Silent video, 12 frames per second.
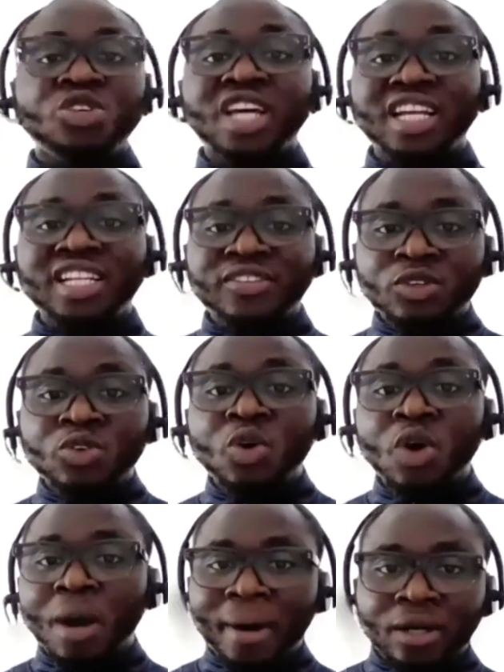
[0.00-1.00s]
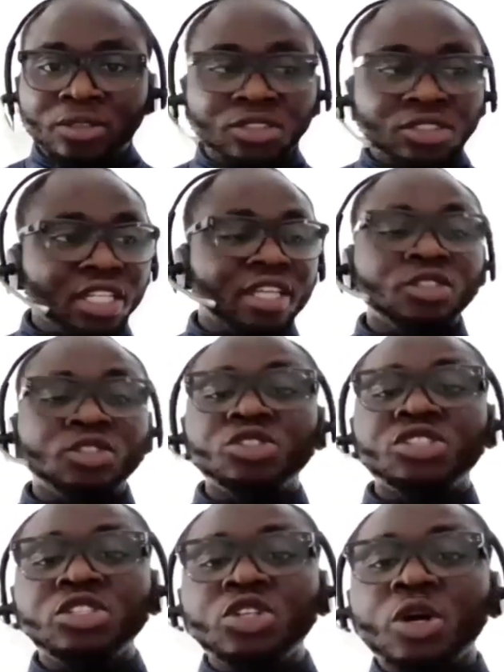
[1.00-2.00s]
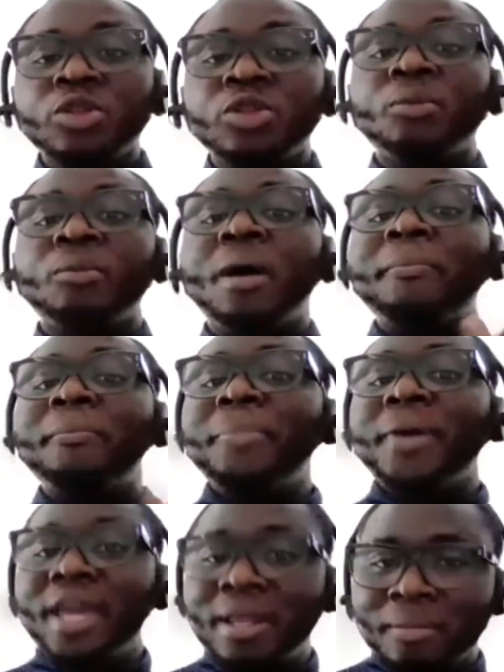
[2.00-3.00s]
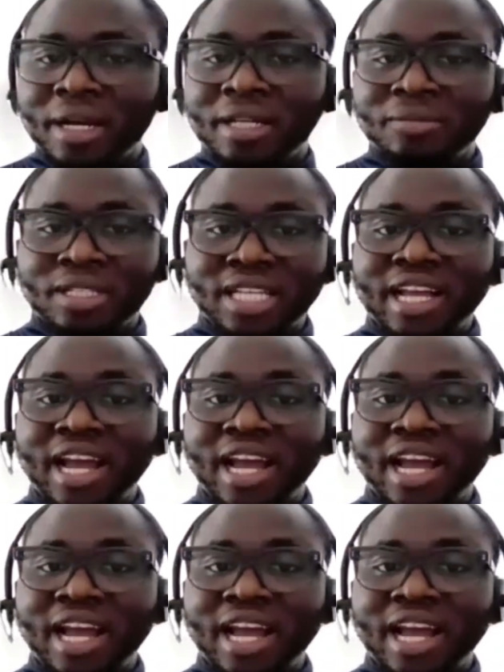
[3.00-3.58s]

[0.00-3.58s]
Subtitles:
you can even go about using your normal pain management.